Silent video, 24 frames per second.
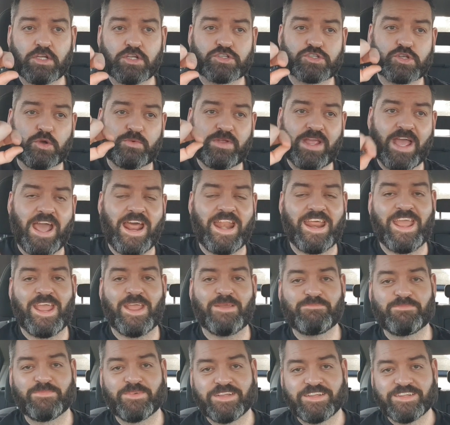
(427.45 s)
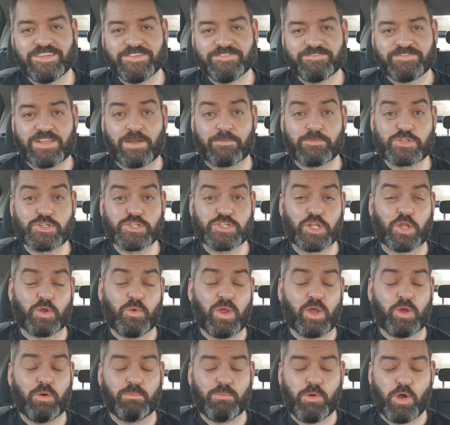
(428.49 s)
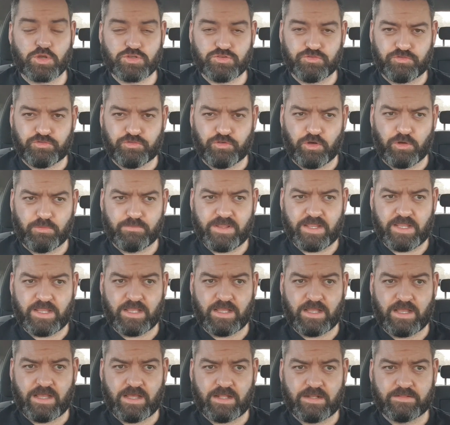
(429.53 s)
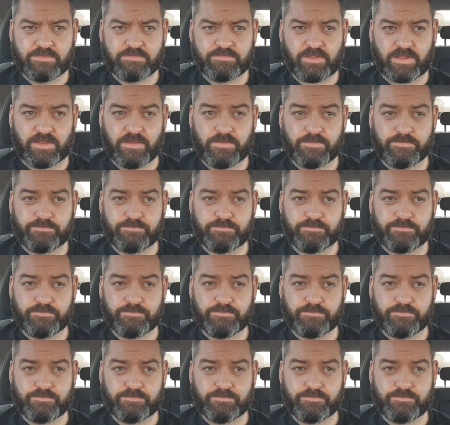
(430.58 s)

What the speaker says: So yeah, that was just a quick unboxing for me, and